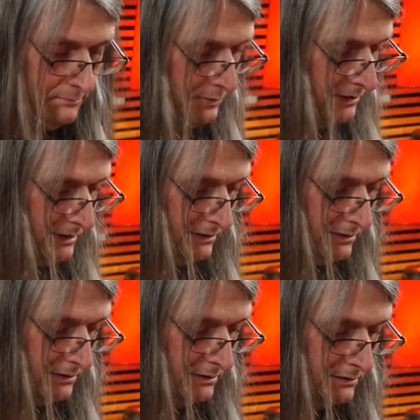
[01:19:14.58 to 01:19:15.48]
Put that
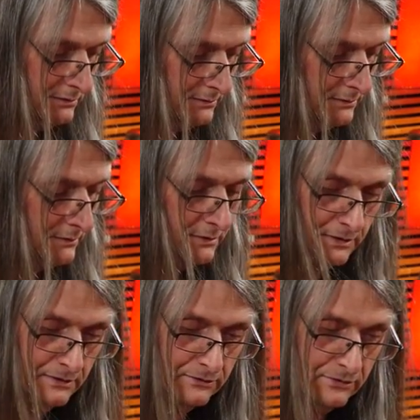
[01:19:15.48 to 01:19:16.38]
there.
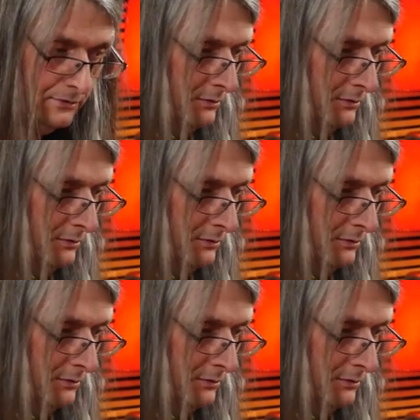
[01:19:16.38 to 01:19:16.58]
Well, it goes two.